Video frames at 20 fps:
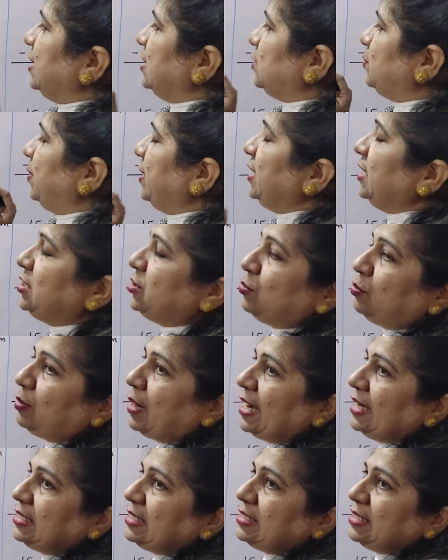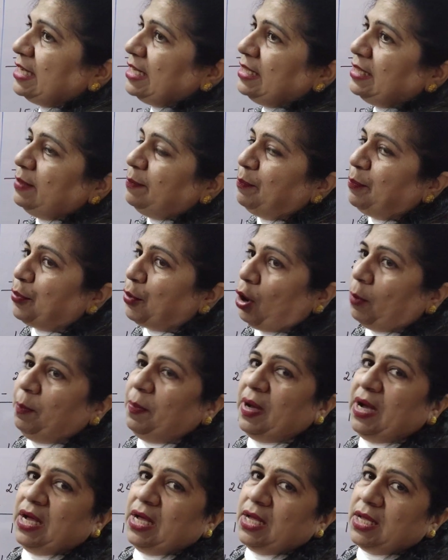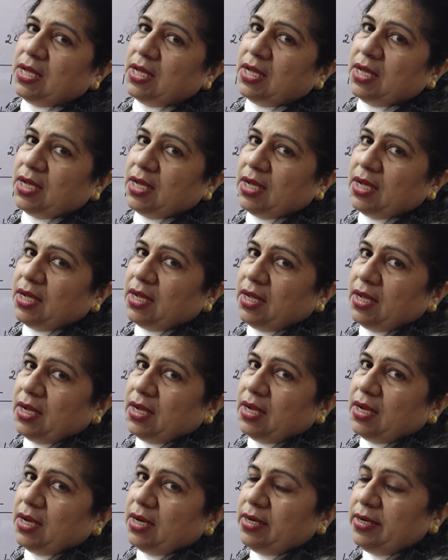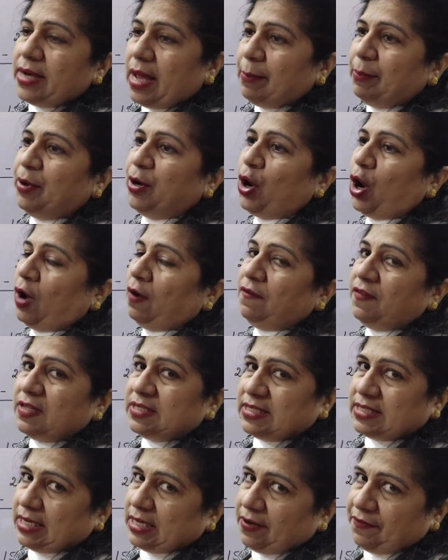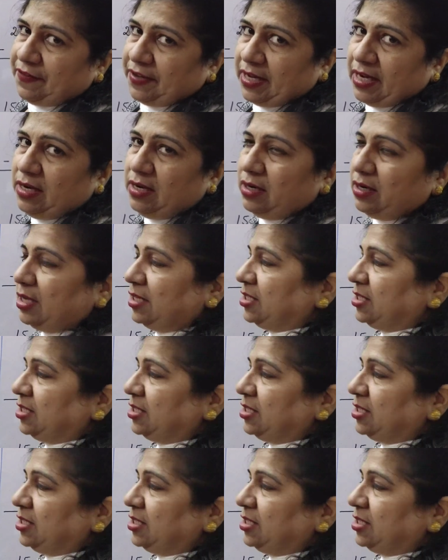is we need to write it in proper number of significant